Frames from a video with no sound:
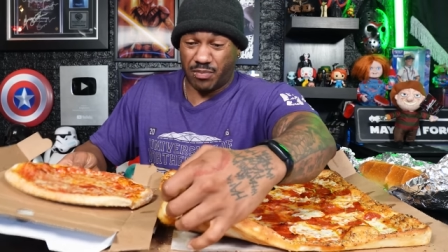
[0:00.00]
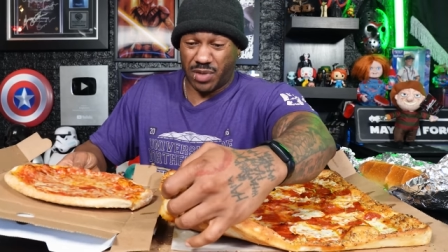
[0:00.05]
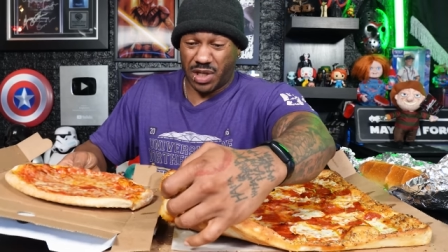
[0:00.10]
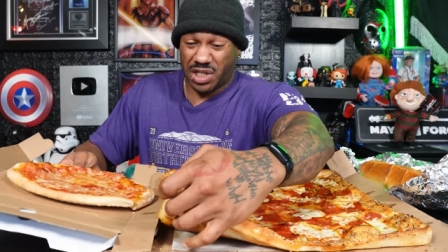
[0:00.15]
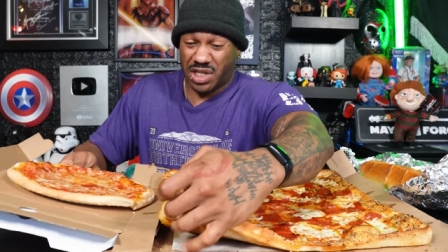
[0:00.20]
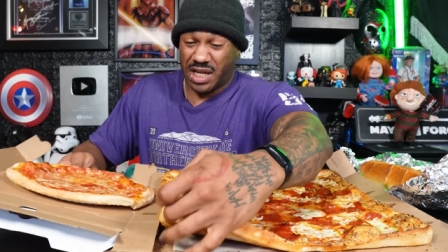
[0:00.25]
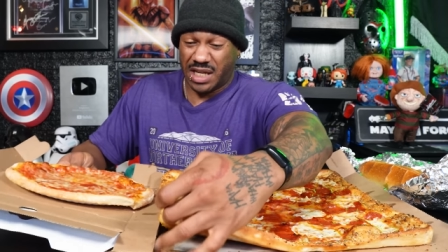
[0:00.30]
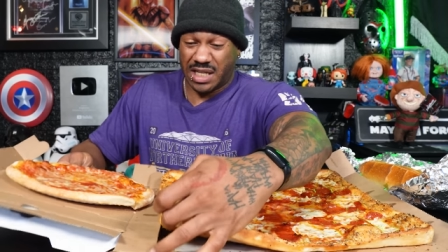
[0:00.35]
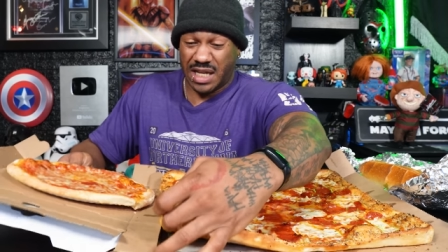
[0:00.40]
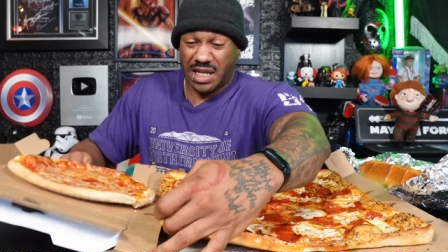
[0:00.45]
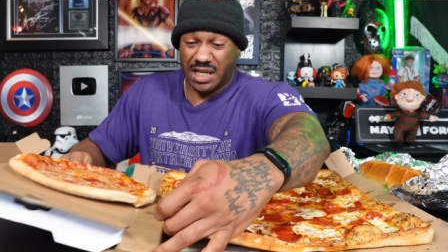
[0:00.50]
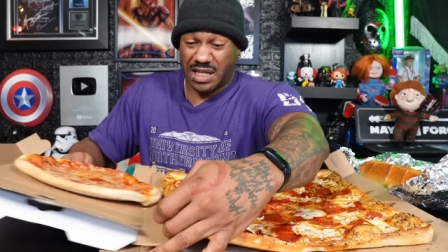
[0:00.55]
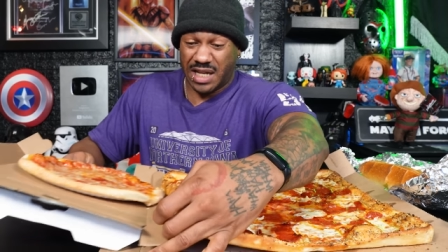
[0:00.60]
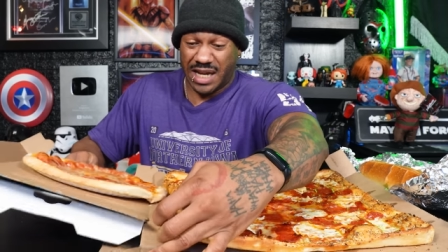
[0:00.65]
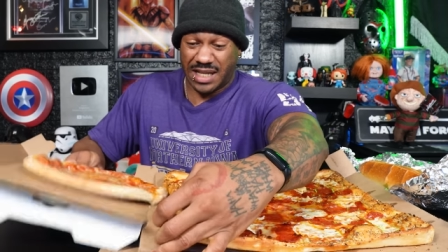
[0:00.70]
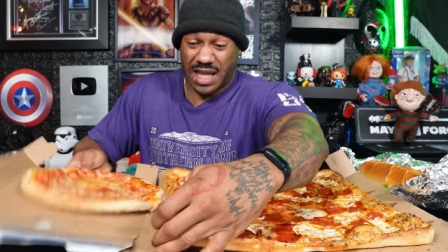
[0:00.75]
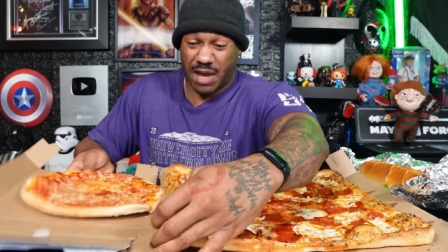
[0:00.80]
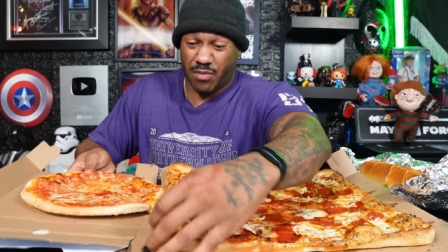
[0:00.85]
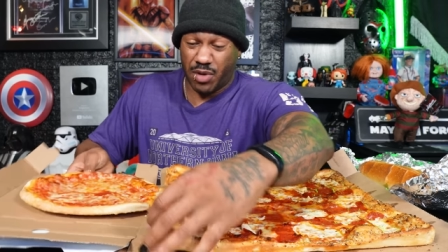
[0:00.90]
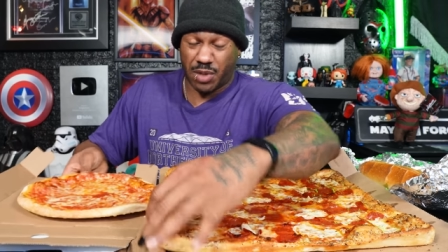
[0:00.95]
The sixteen is not
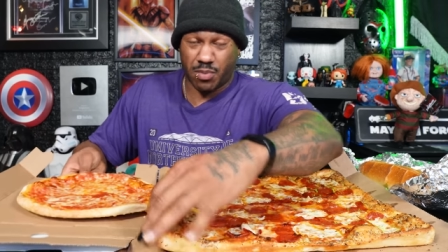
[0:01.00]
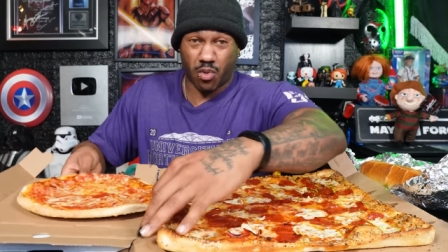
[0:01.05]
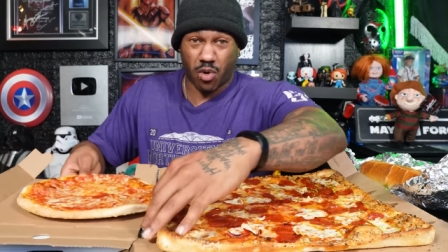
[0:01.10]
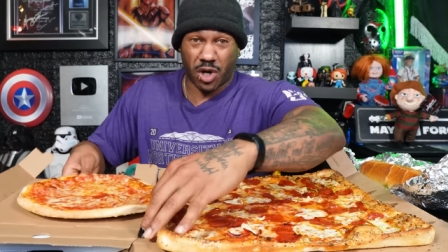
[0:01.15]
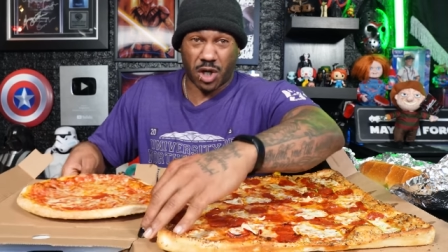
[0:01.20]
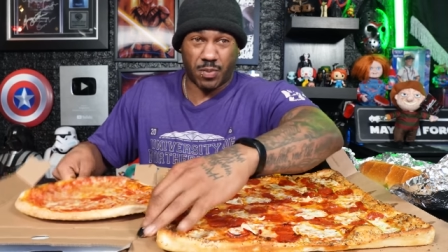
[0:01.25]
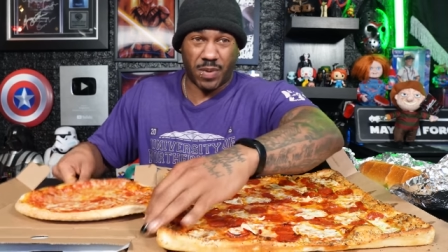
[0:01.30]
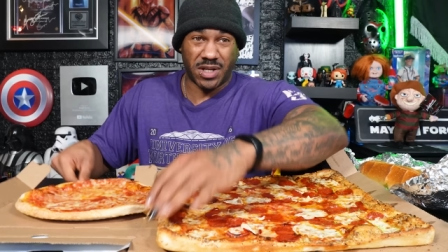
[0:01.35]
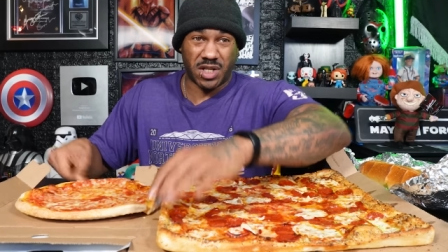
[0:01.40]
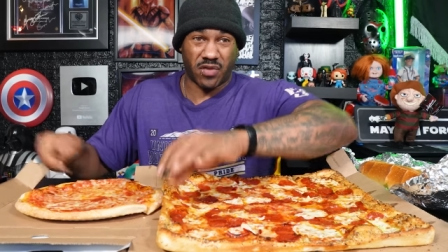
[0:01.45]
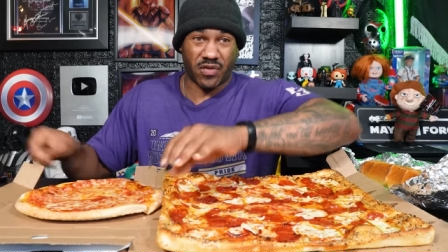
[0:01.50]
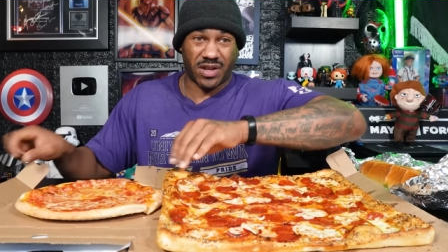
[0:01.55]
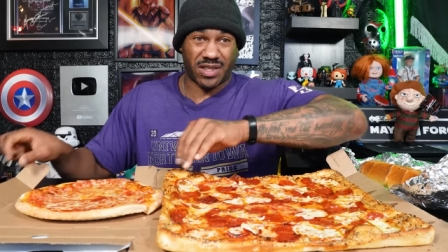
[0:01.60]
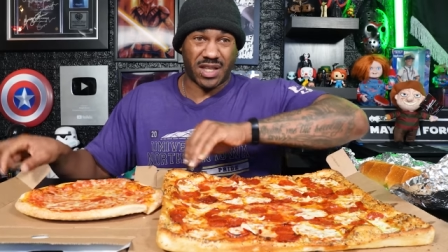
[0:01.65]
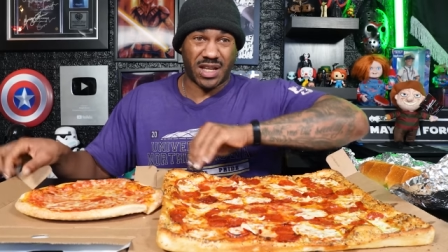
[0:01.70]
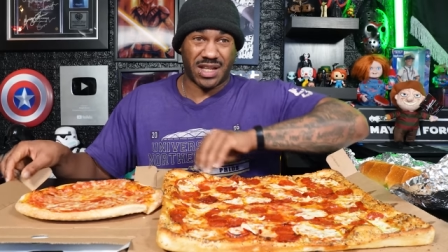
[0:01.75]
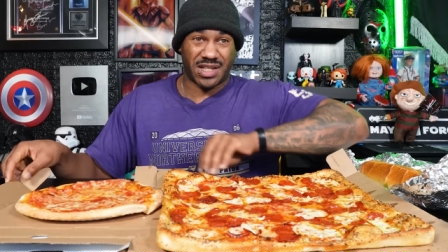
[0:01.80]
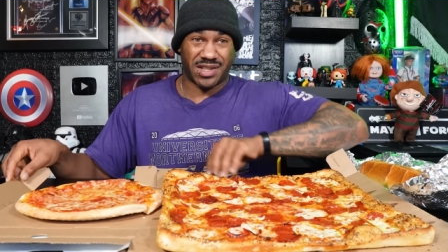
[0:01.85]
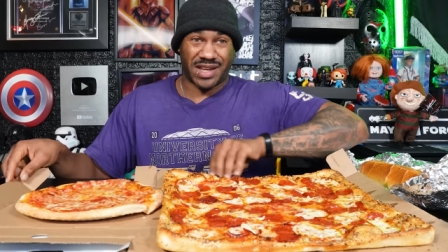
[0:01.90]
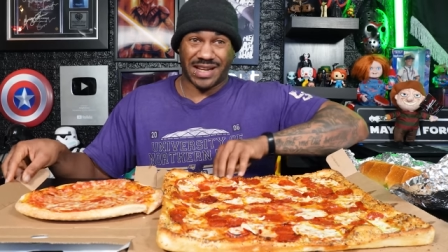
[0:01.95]
that much more expensive. I
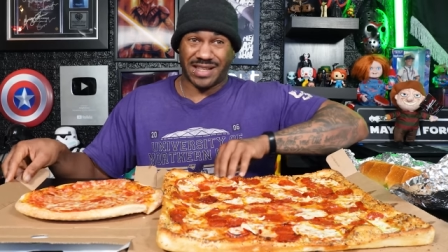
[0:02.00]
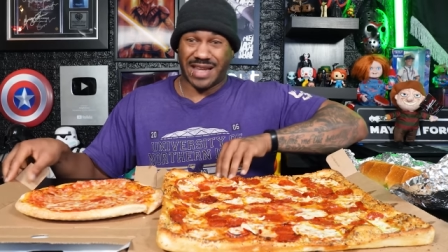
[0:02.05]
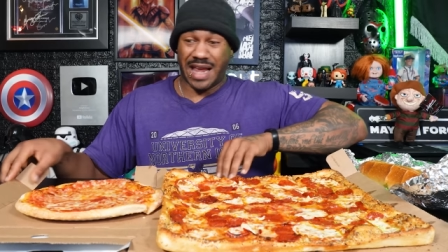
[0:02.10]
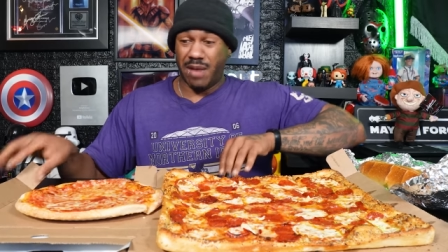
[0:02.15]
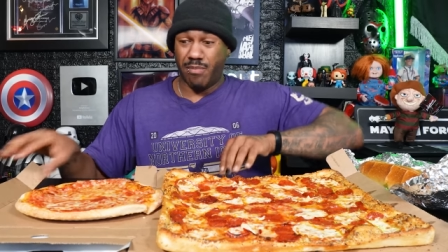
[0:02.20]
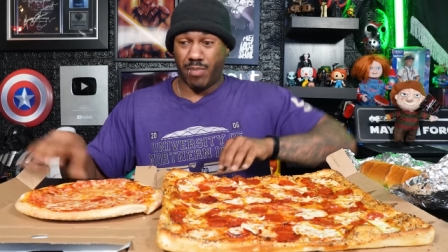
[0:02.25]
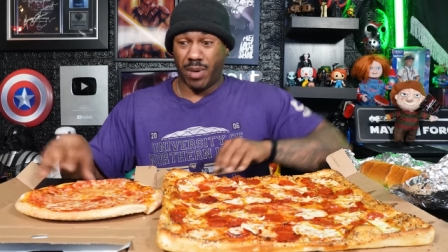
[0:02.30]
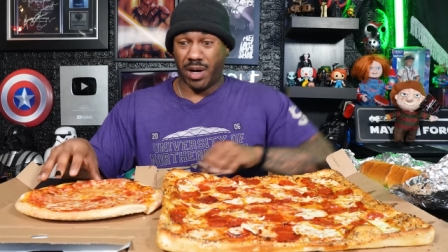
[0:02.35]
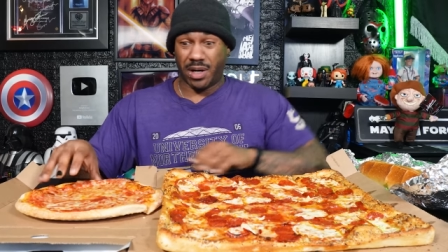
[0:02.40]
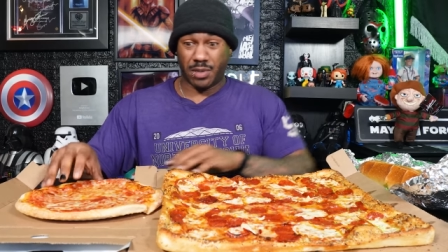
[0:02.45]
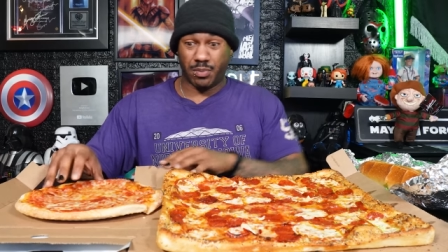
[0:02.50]
think it's like ten bucks,